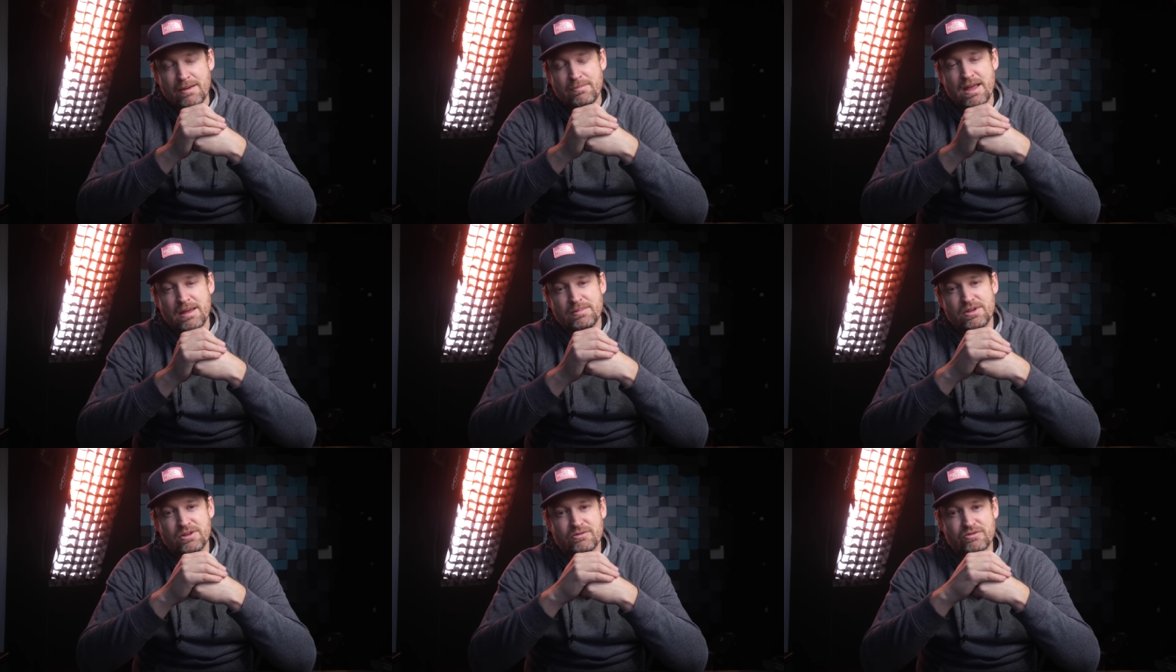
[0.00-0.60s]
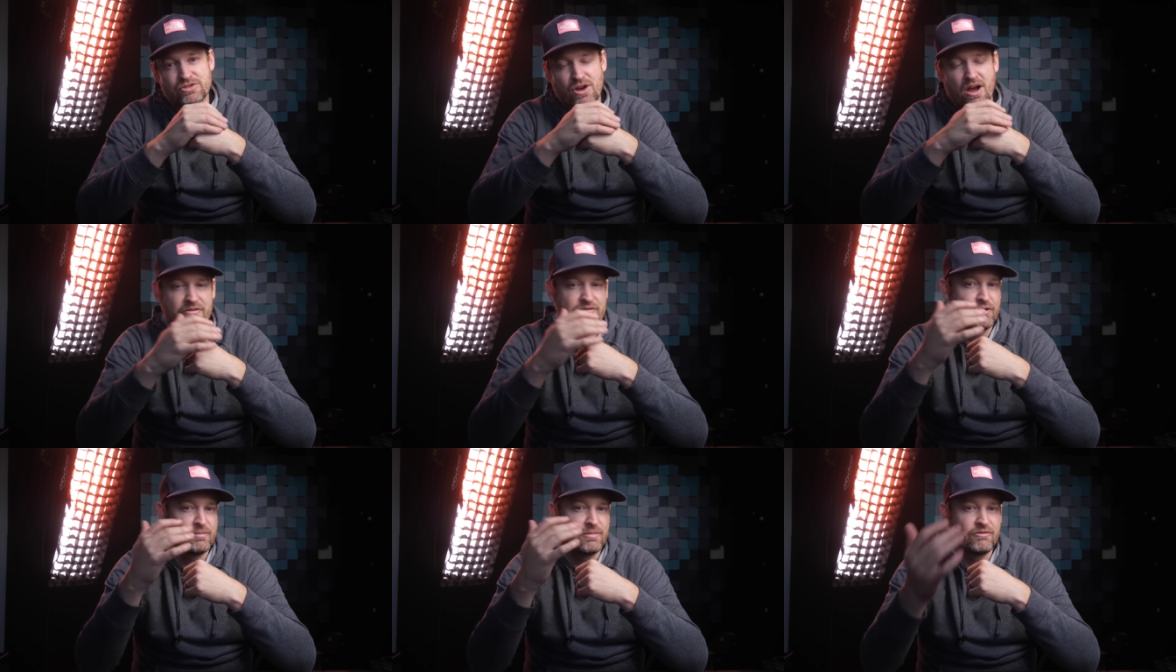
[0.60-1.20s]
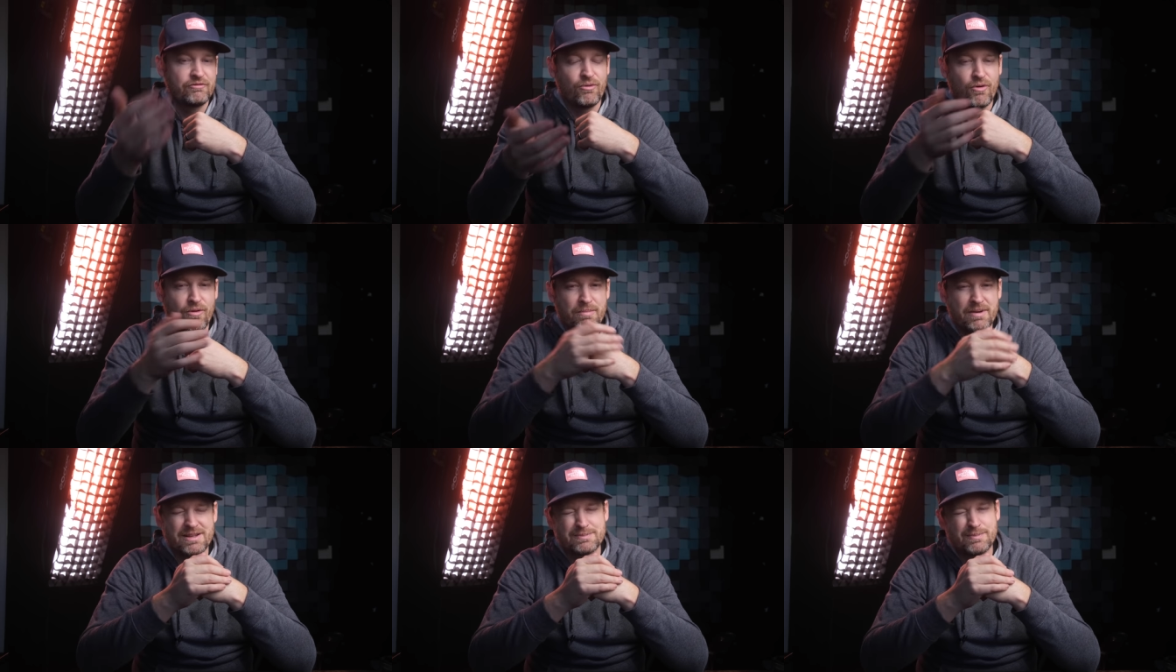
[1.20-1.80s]
Maybe you've shot film before,
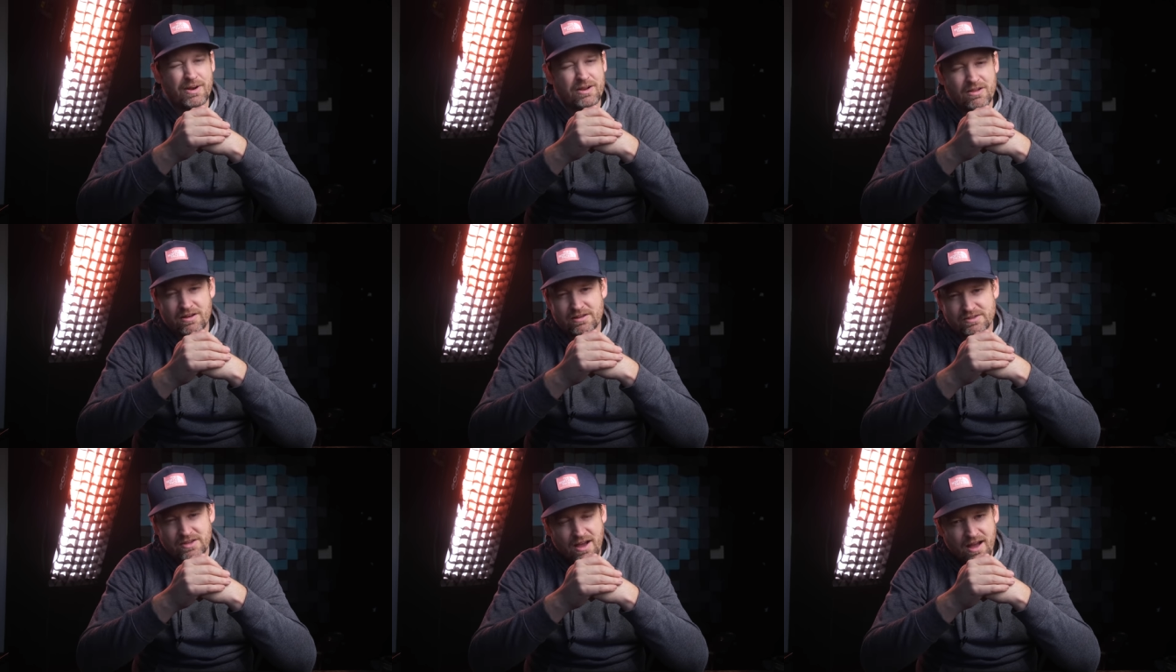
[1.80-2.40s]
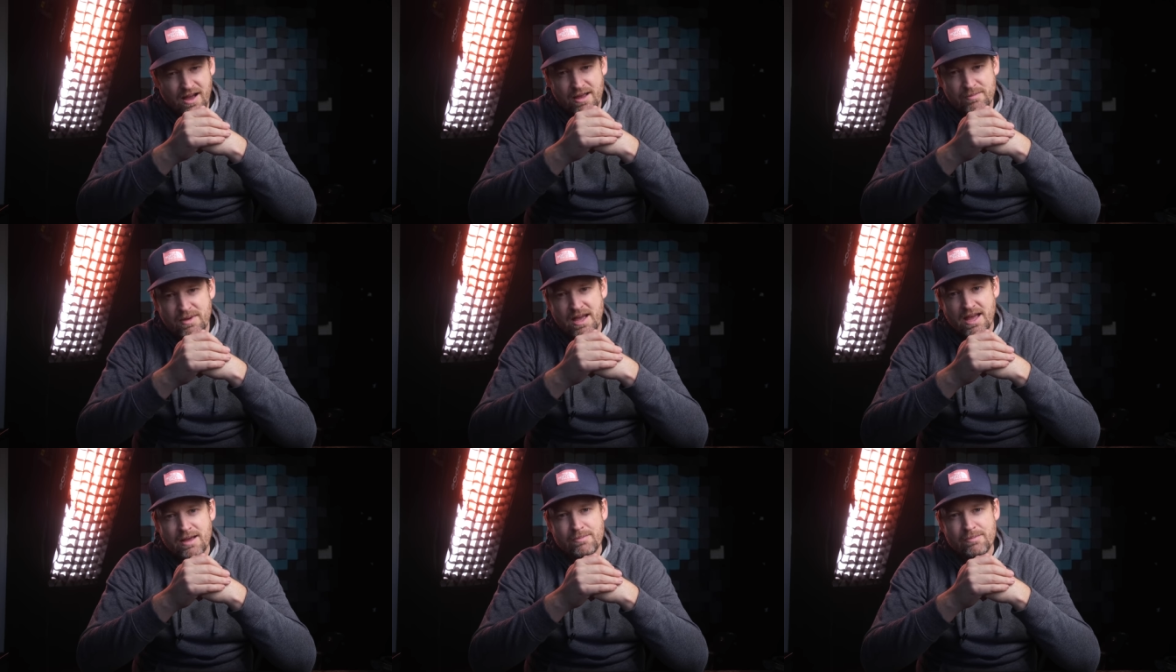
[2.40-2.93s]
but it's been a long time.